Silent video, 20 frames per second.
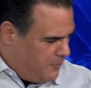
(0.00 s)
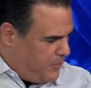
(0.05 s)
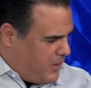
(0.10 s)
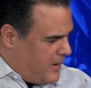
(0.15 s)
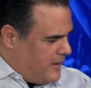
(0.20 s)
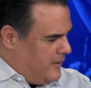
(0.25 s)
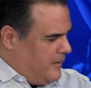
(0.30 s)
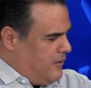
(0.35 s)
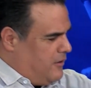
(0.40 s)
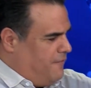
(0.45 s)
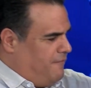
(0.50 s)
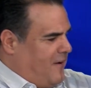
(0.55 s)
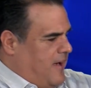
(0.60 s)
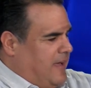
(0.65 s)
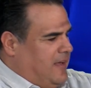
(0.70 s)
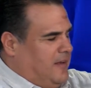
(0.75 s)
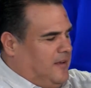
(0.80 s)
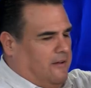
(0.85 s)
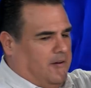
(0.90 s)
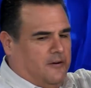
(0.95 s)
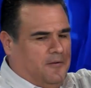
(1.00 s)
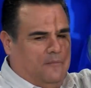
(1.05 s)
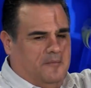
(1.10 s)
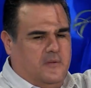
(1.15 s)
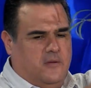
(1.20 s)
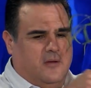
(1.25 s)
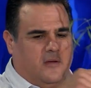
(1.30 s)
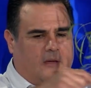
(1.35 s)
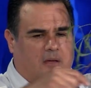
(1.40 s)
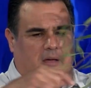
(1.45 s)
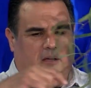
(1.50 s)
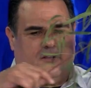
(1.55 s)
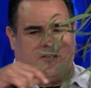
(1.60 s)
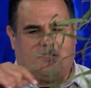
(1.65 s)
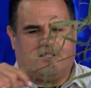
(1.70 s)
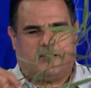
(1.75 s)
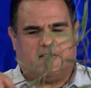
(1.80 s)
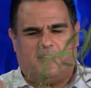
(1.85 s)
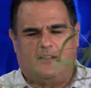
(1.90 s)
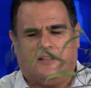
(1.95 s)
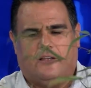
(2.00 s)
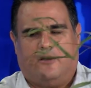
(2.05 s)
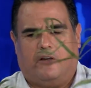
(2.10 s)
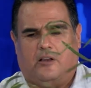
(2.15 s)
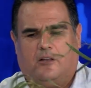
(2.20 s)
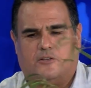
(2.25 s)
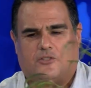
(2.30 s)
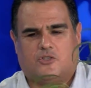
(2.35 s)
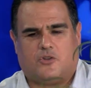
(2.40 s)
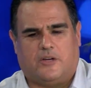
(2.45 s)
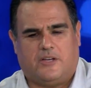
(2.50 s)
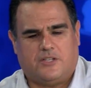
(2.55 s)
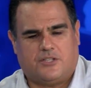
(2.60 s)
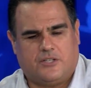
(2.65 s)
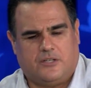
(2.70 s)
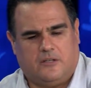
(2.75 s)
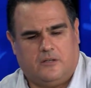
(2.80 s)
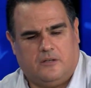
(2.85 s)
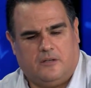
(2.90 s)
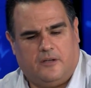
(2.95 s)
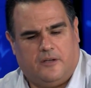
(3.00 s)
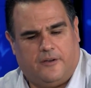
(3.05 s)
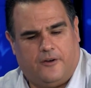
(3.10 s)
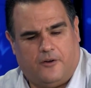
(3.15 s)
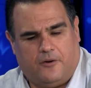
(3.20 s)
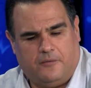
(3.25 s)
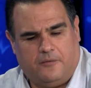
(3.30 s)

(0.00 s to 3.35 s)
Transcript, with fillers: I brought a little vine here. Just a little illustration, you